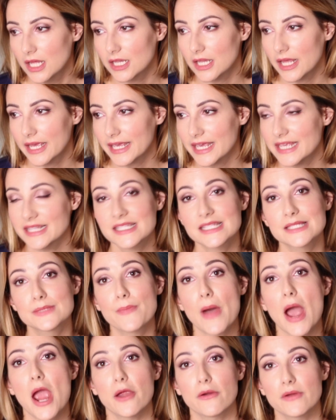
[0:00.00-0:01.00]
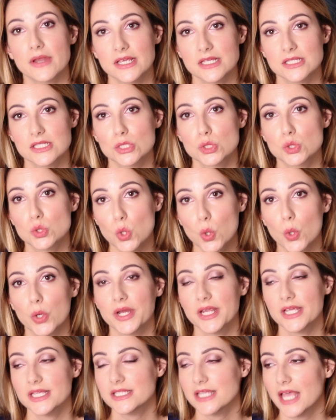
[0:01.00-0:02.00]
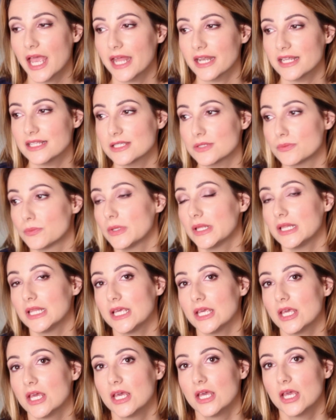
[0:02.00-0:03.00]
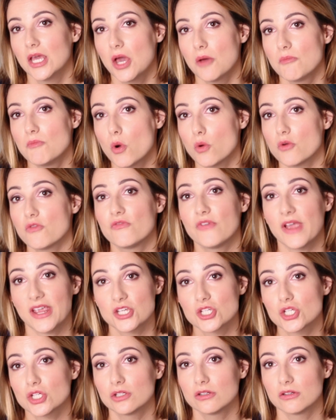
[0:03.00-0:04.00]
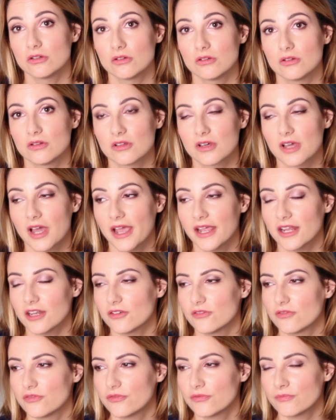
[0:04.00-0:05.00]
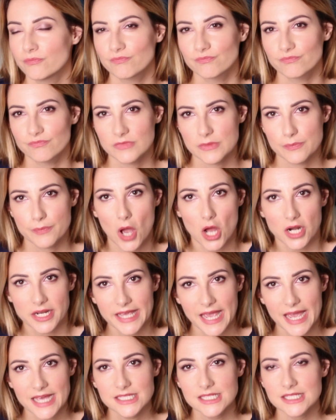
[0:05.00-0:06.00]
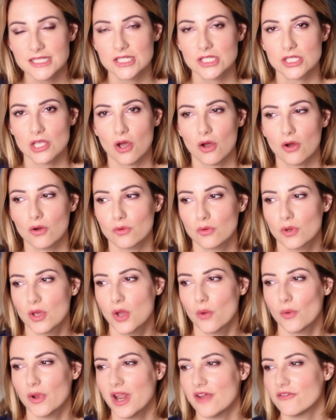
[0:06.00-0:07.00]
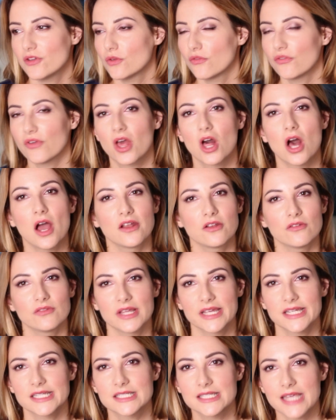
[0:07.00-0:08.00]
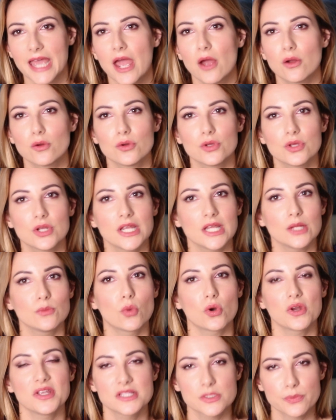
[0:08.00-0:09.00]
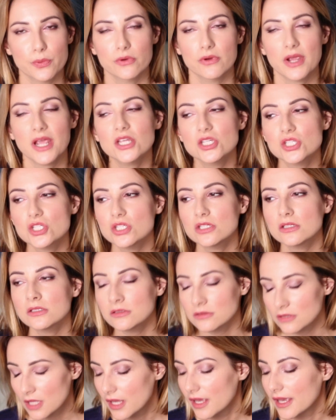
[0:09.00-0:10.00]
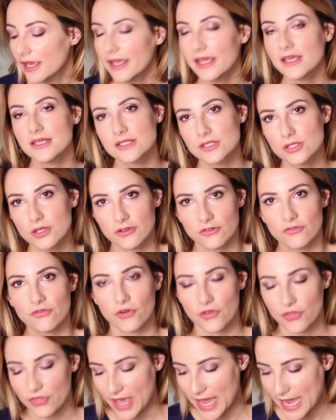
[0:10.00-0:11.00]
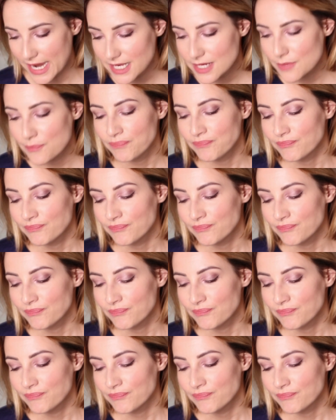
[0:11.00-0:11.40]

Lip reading: like inspiring stories, and it's really motivational kind of podcast. So whenever you feel kind of like down or you need more inspiration, it is good for that.